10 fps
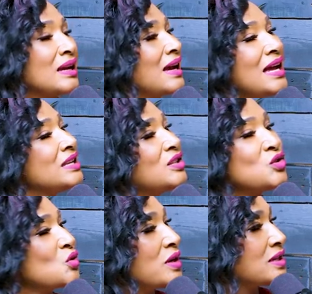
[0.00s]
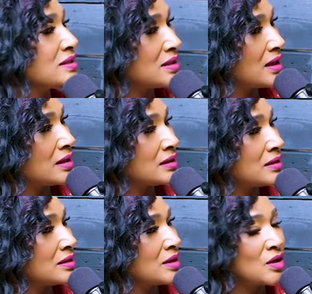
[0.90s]
God didn't join us together.
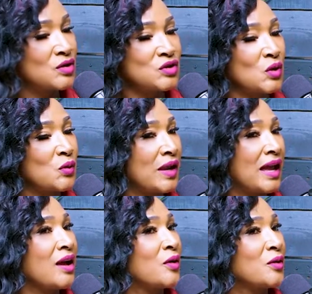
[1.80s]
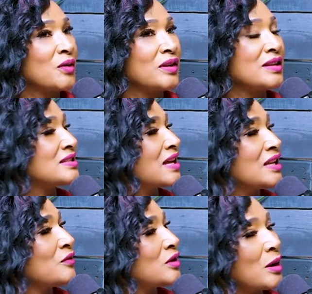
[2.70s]
Ooh. So now it's not
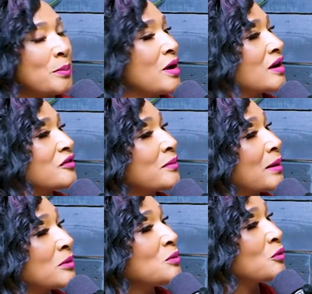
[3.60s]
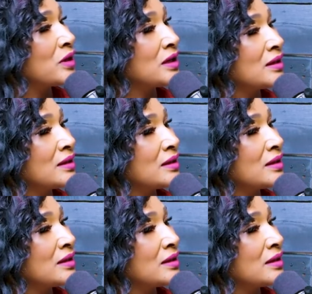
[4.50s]
even a part of my memory.